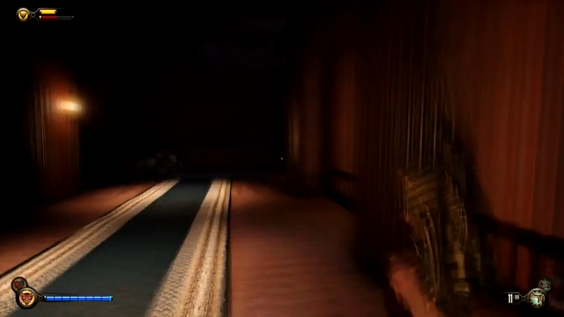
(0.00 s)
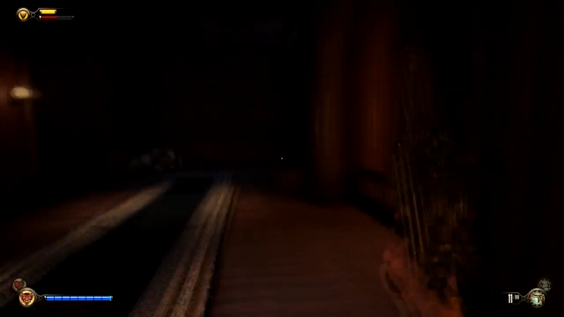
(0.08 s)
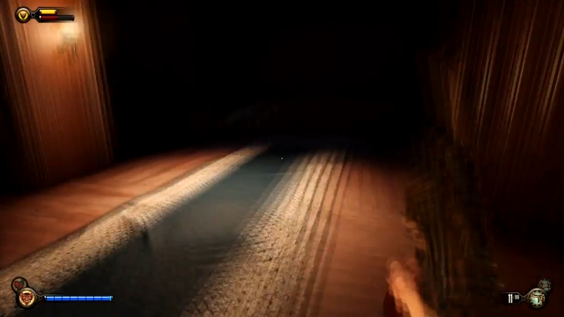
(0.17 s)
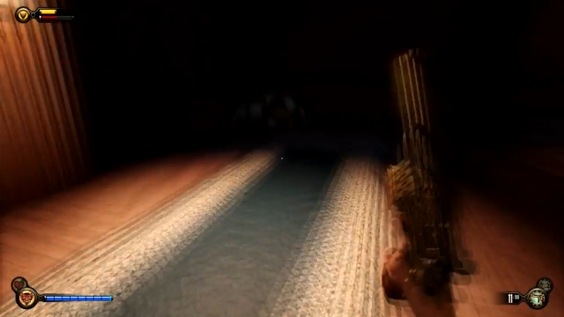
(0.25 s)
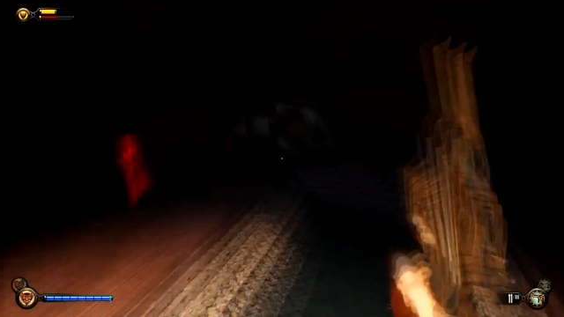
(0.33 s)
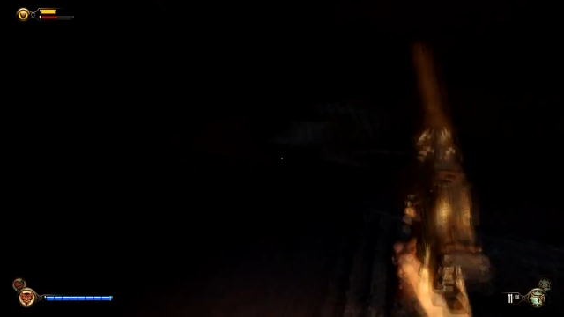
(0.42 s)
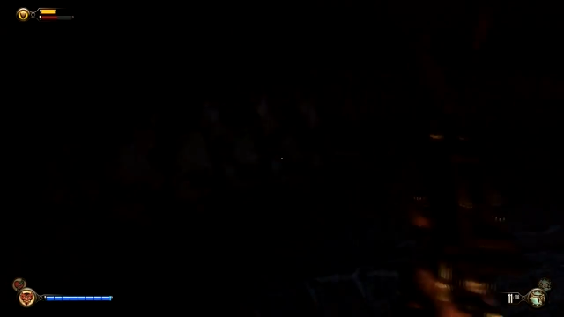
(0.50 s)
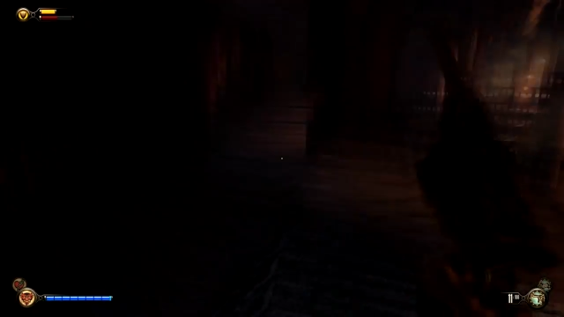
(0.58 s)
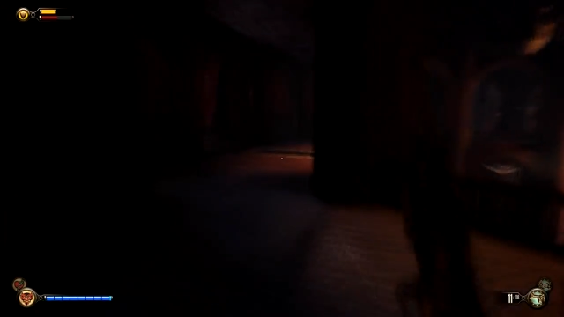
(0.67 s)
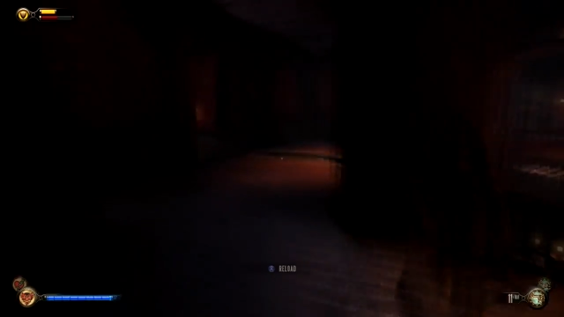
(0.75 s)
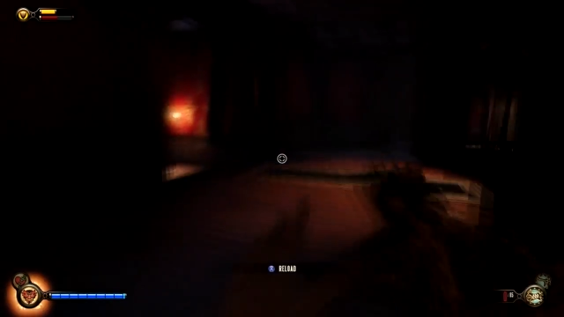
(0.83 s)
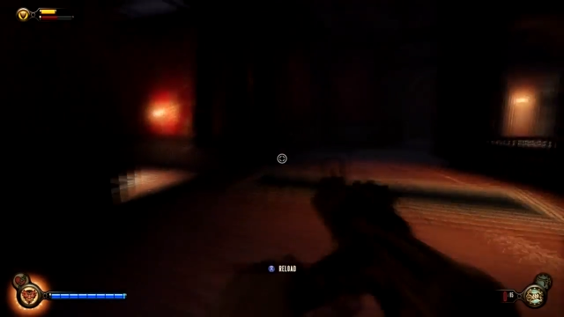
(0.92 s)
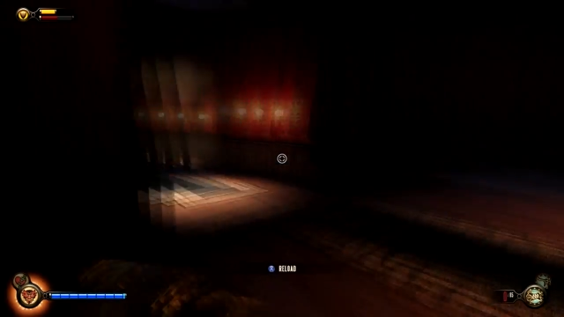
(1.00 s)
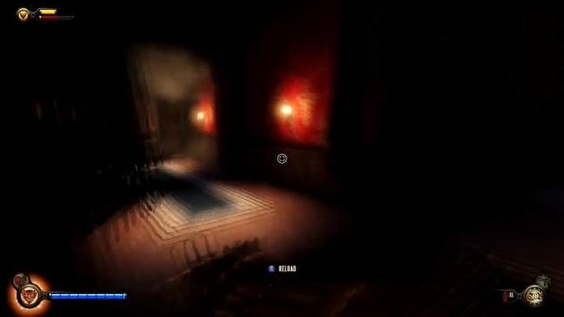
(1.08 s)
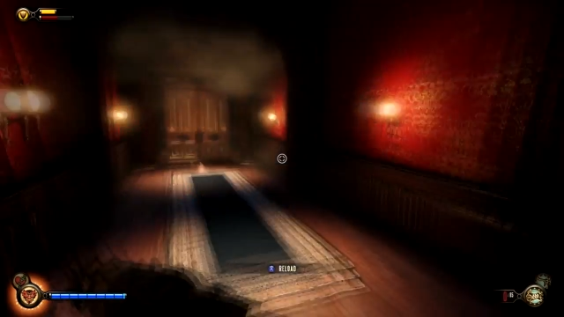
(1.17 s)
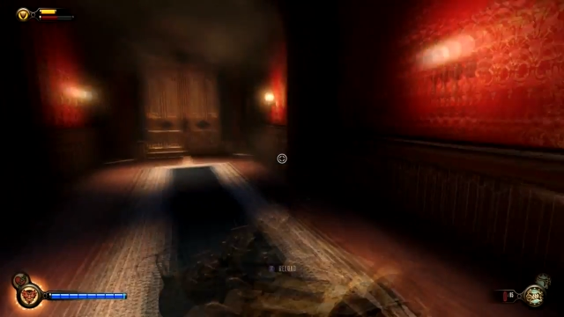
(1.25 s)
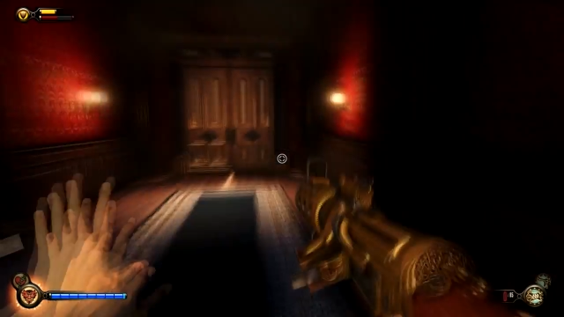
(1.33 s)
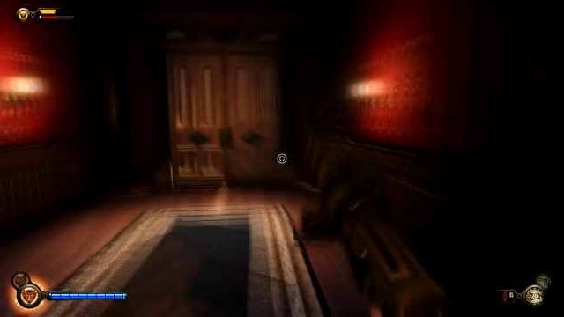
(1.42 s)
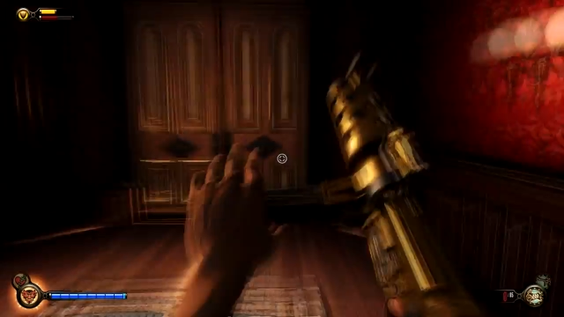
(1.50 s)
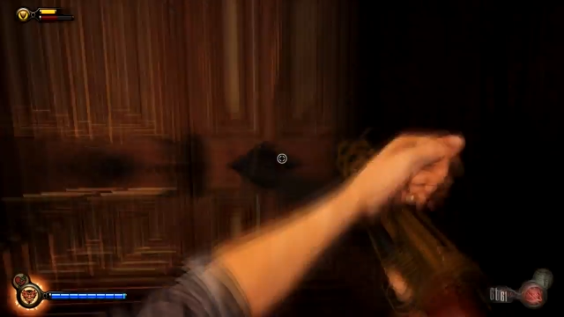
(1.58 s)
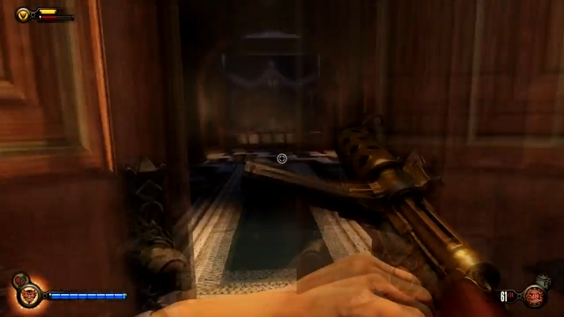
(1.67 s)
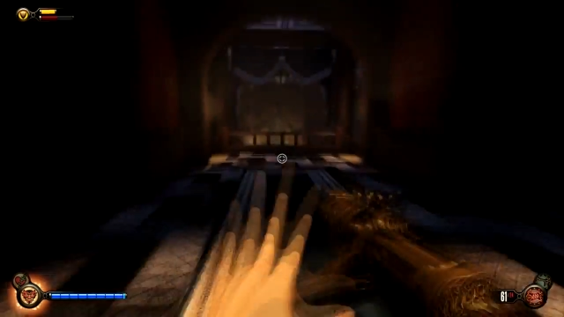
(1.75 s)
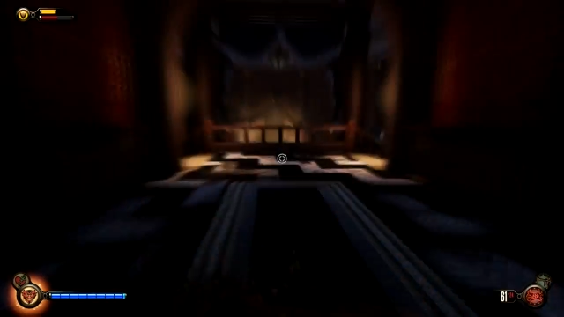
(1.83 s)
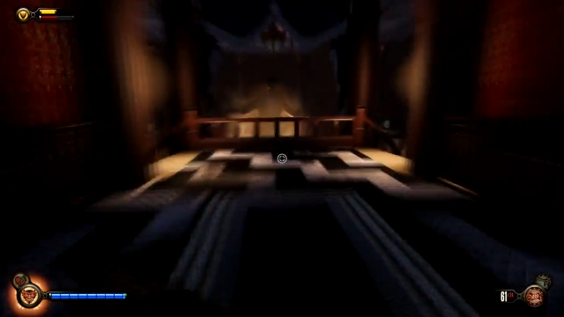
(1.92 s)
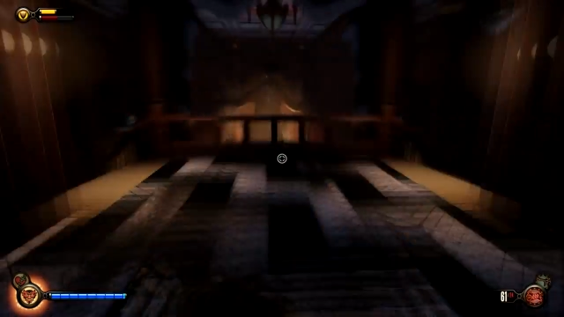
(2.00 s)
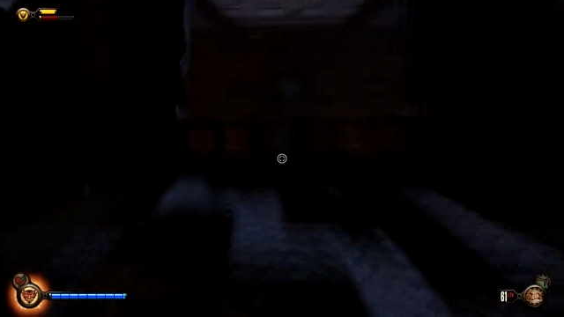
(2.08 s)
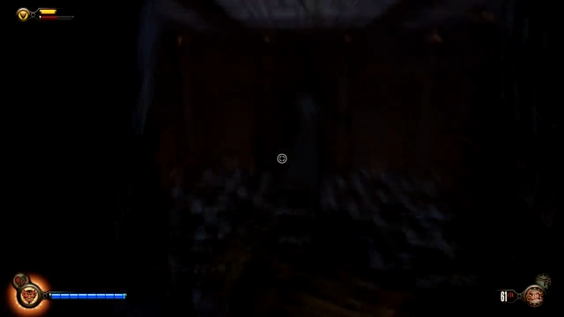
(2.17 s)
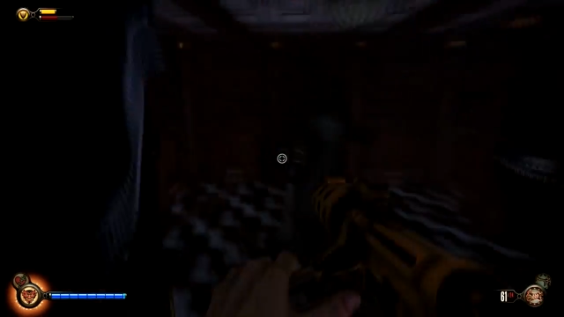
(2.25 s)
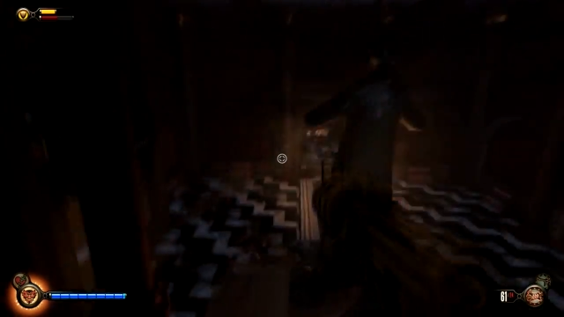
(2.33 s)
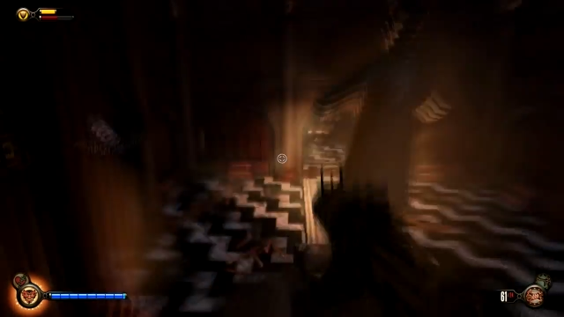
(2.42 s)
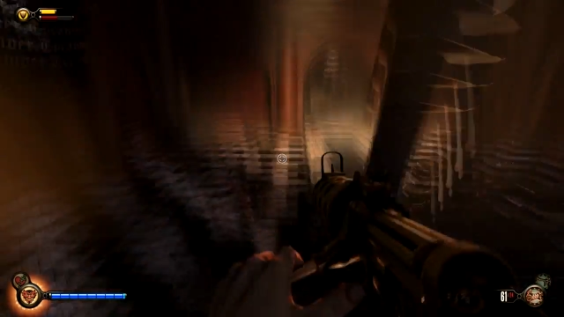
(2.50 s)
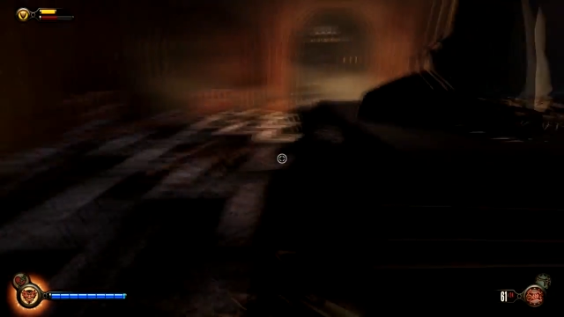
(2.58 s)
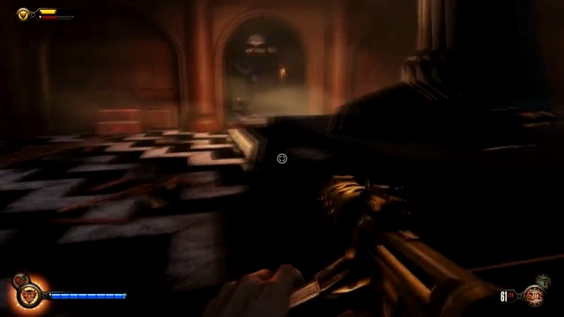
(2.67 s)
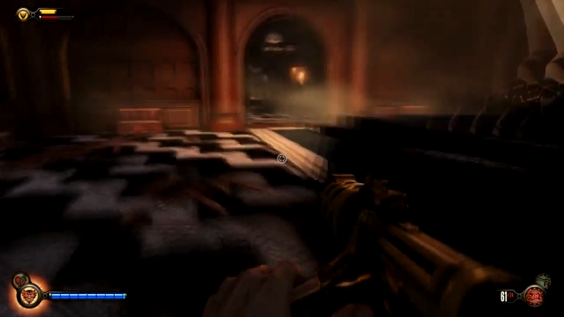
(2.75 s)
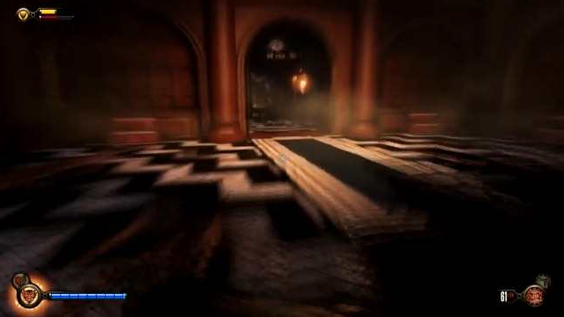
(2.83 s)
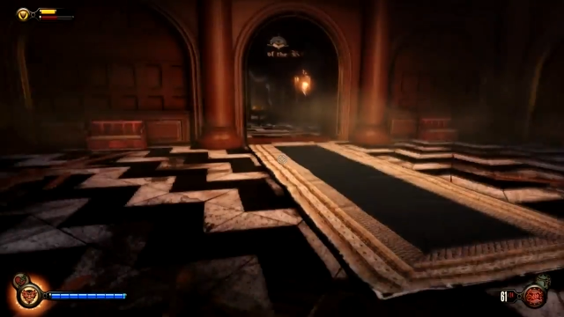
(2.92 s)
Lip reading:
(no speaker visible)